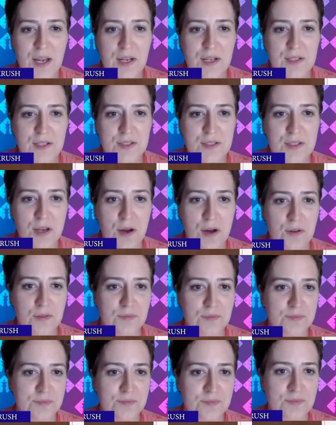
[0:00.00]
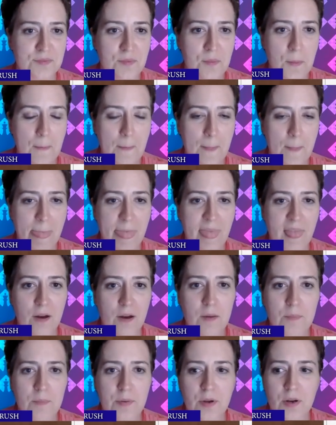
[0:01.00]
So a
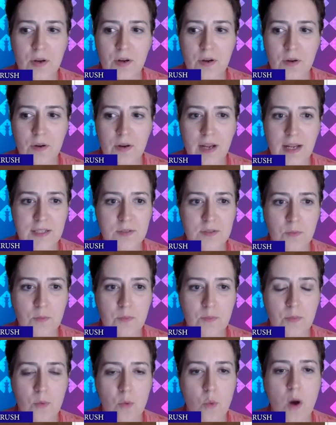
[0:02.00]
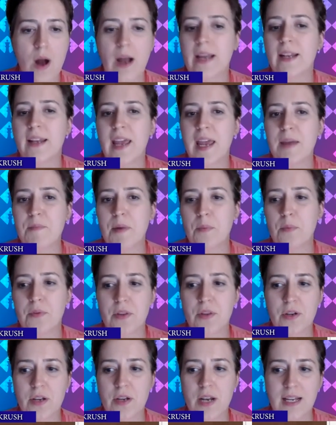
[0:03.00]
computer as white came up with a
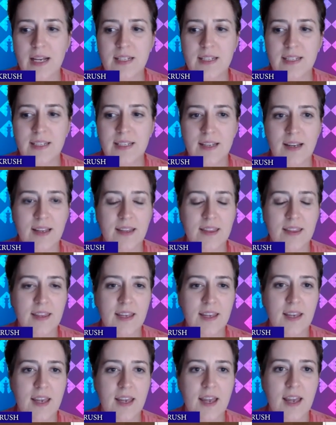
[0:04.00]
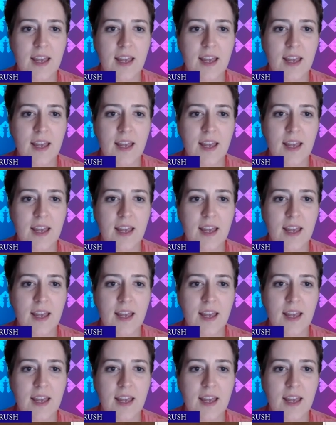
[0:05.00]
good idea, I think.